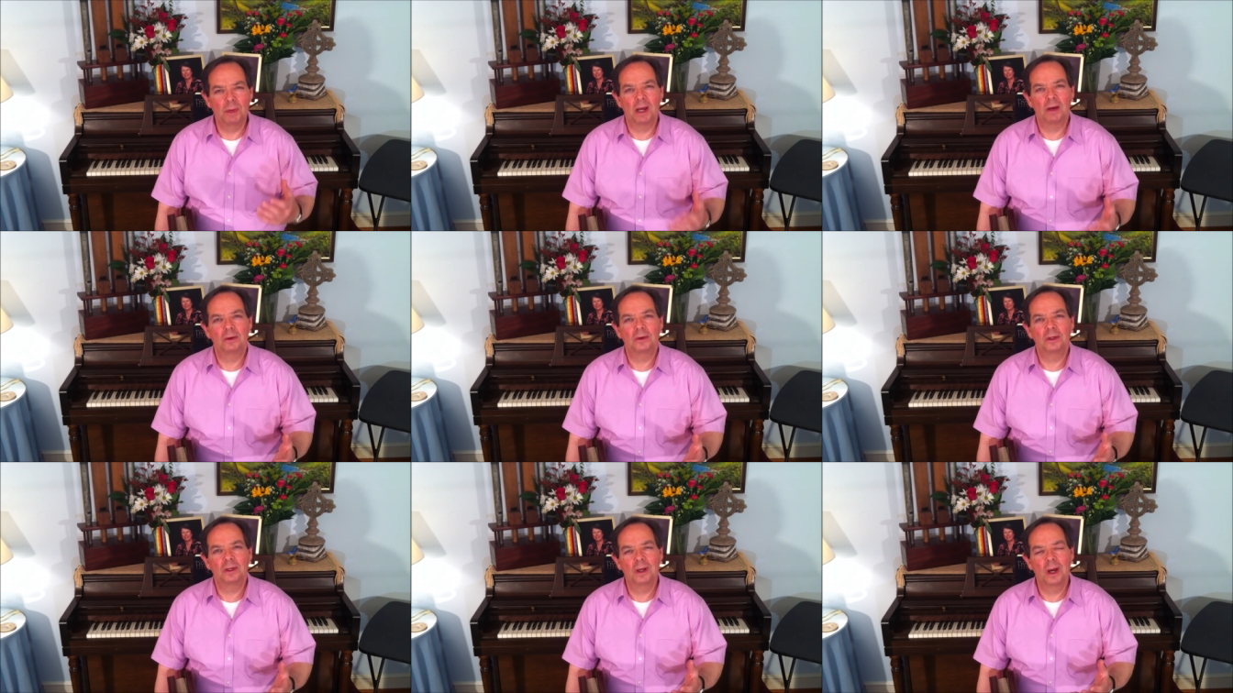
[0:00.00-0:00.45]

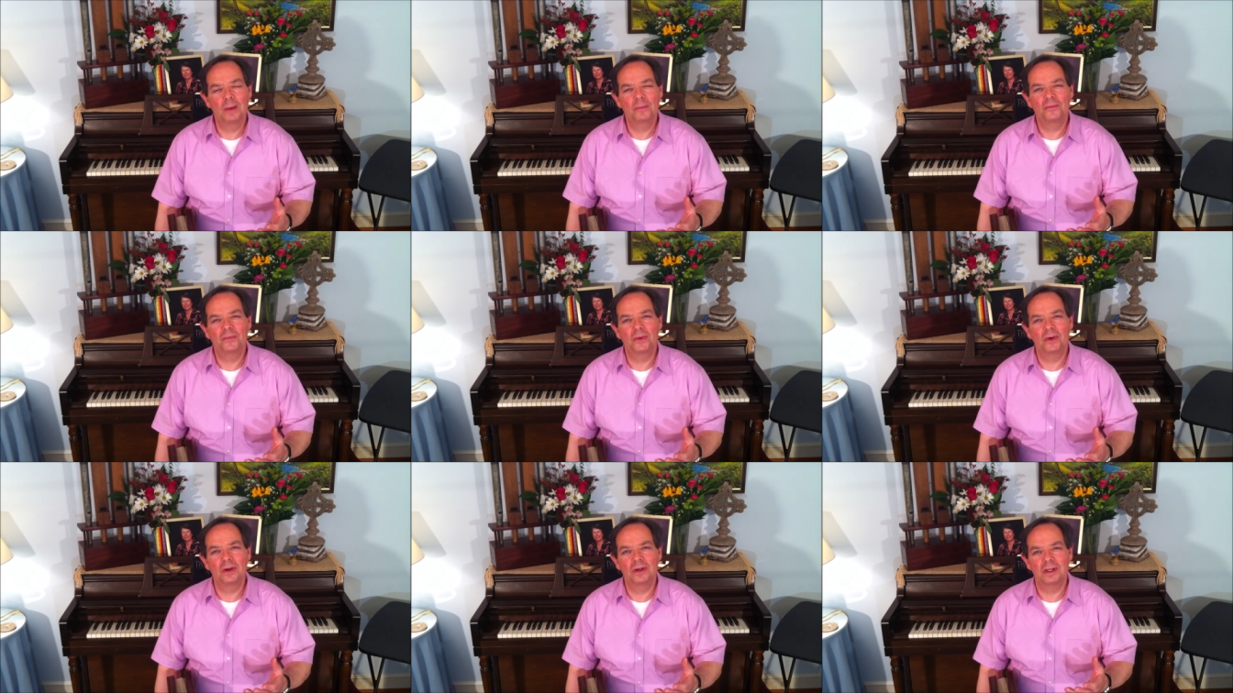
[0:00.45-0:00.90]
Mount
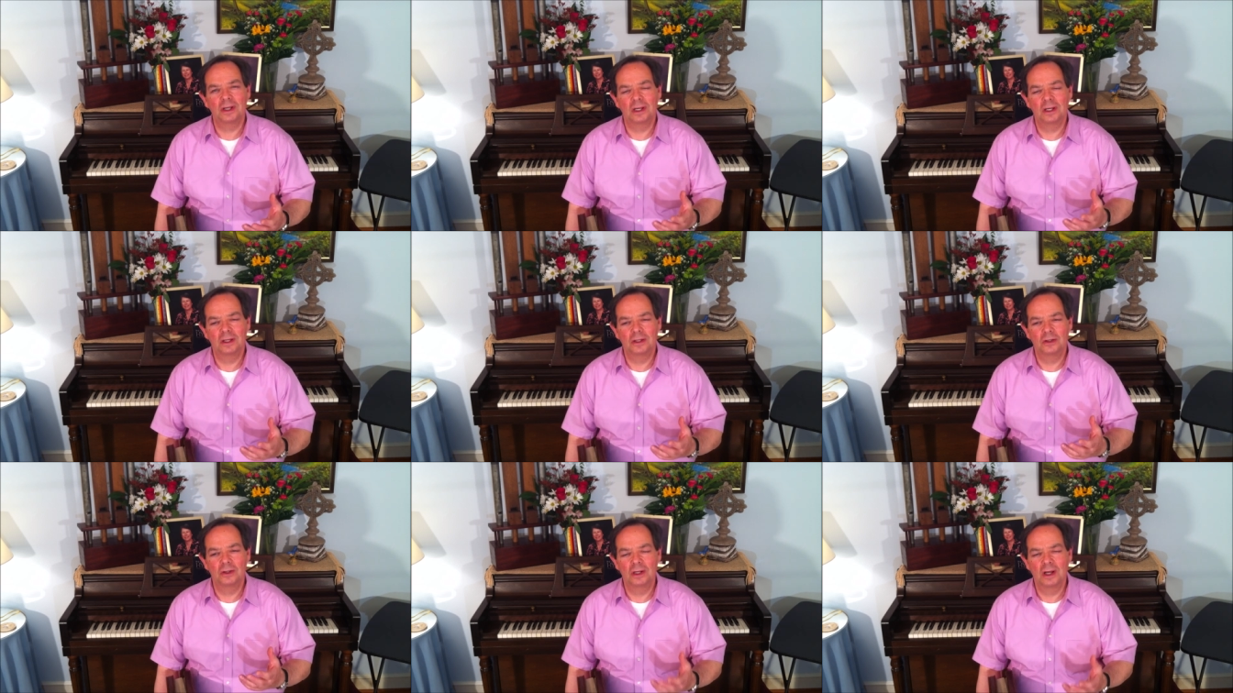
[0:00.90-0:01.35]
Comfort
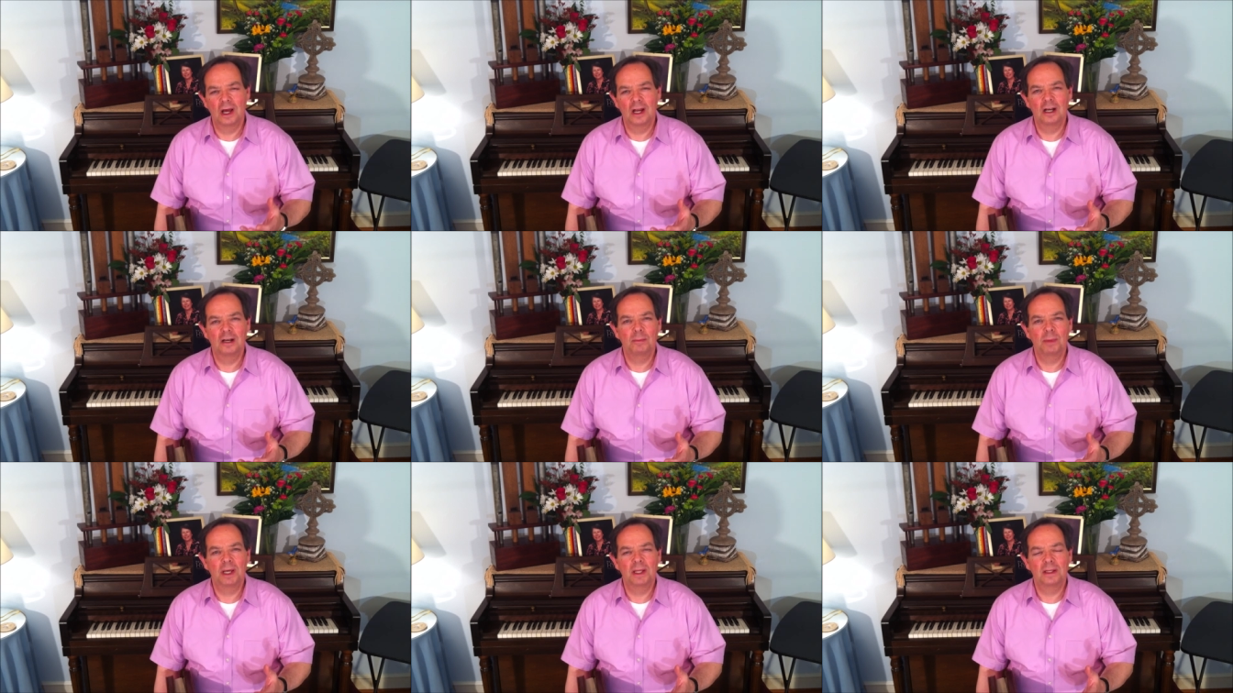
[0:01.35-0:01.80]

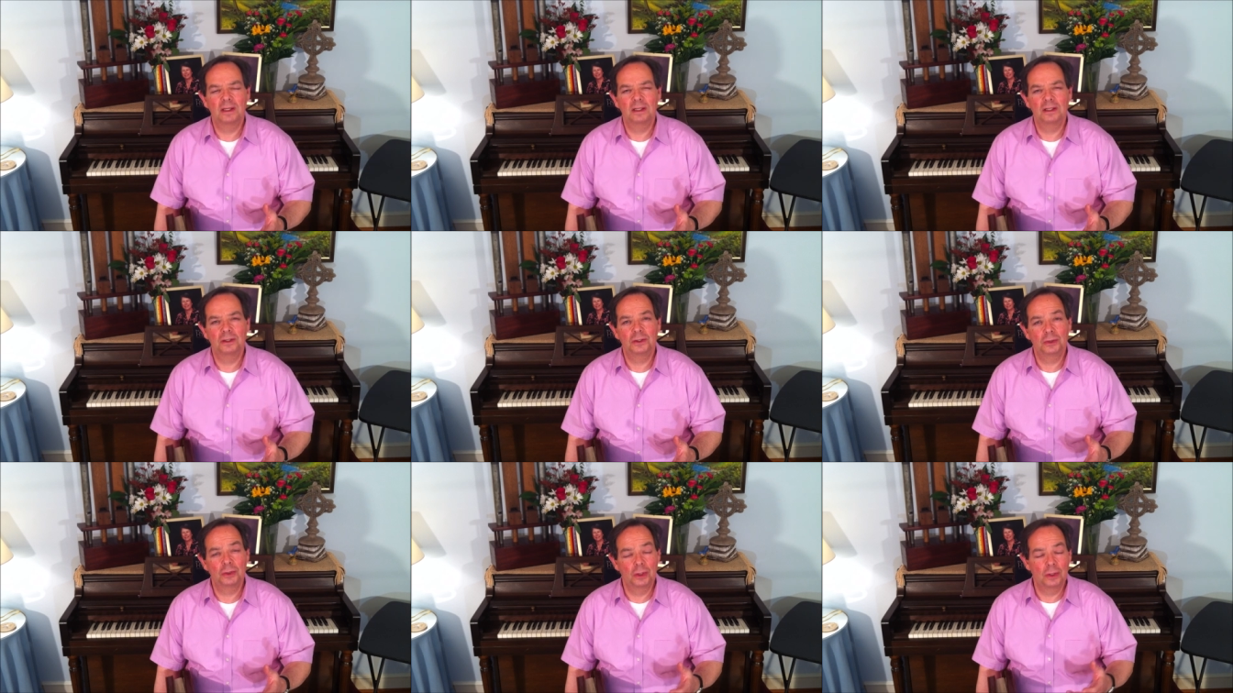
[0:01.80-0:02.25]
United
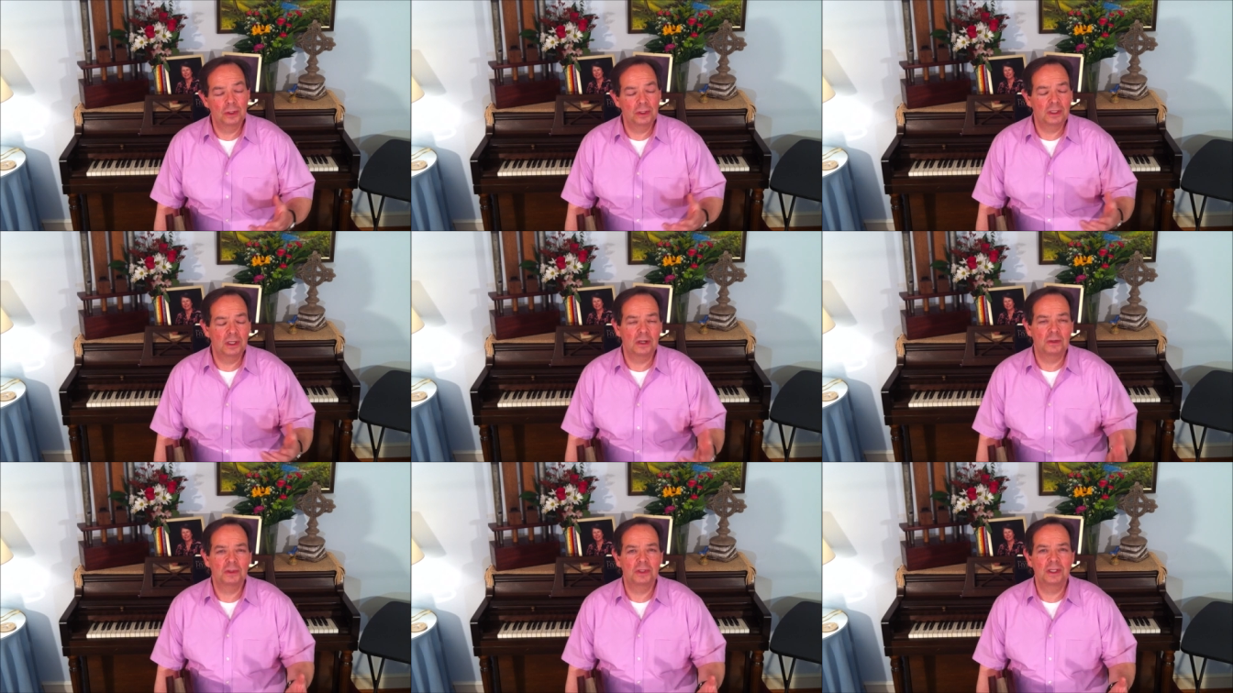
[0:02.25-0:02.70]
Methodist
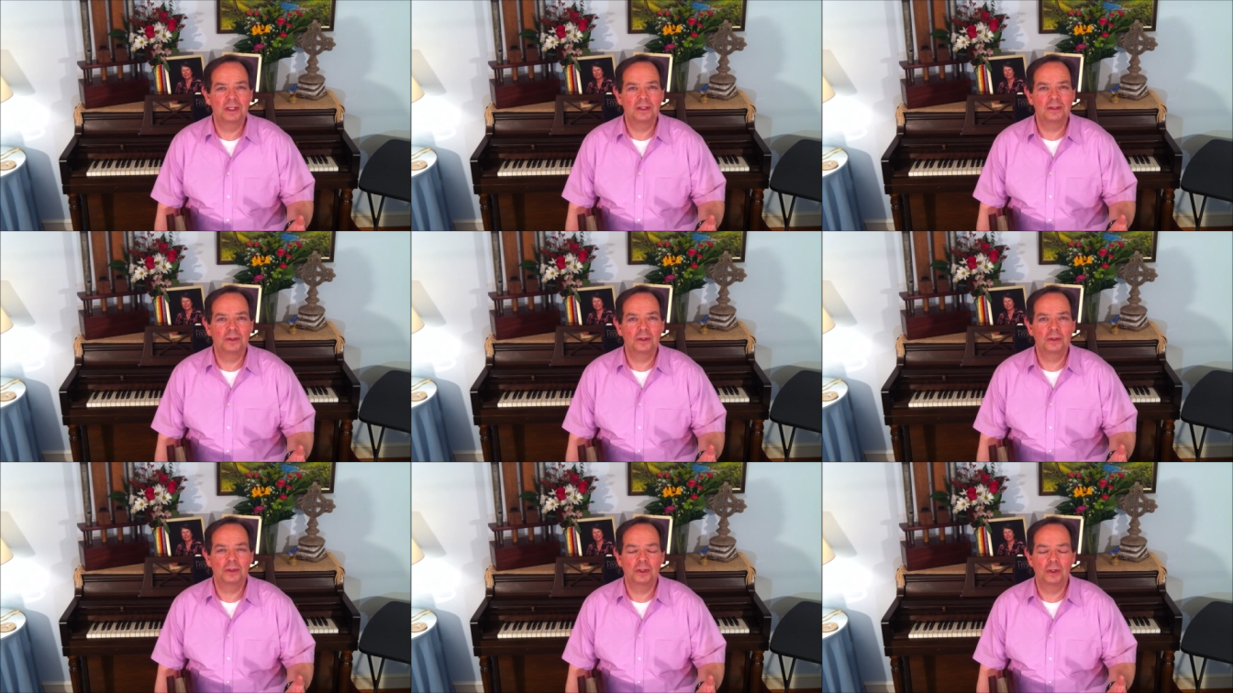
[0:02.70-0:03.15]
Church, our
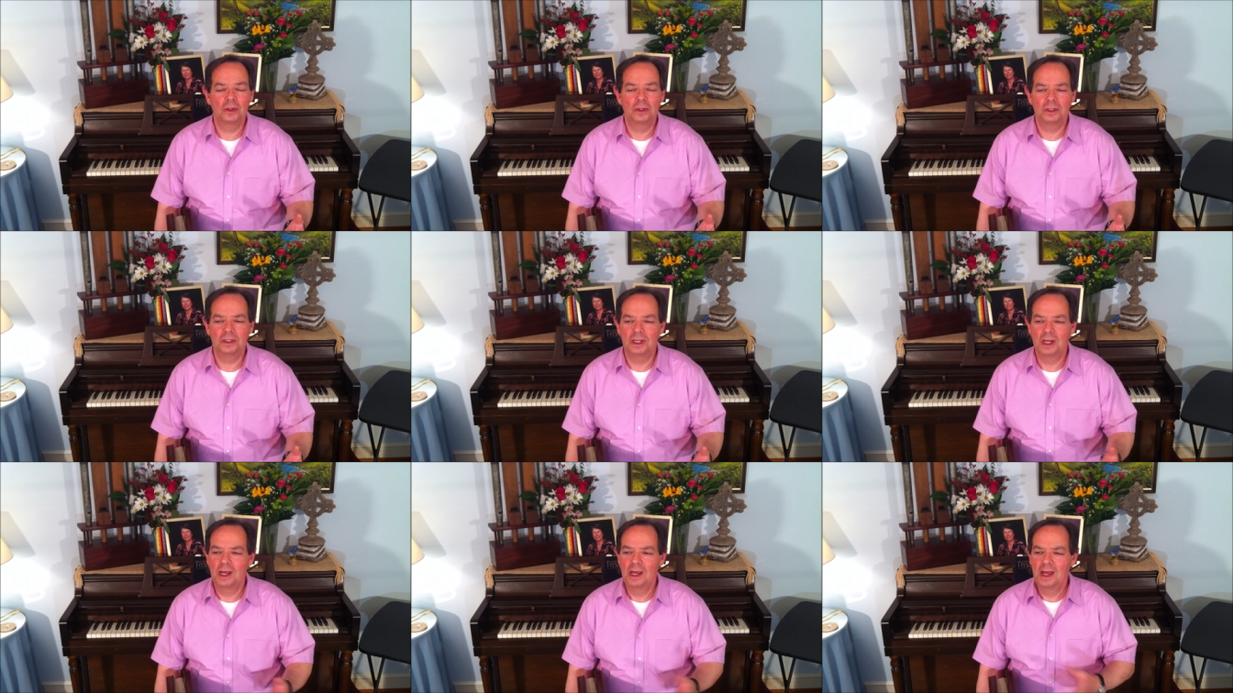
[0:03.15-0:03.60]
sister
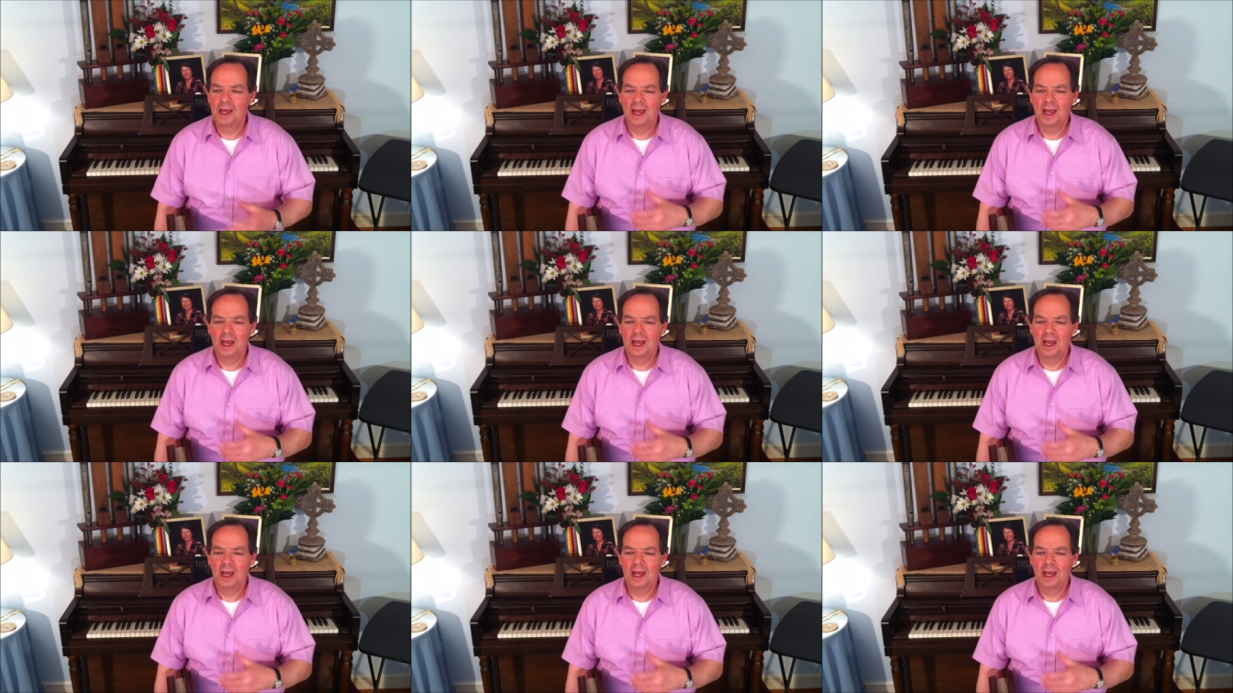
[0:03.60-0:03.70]
church,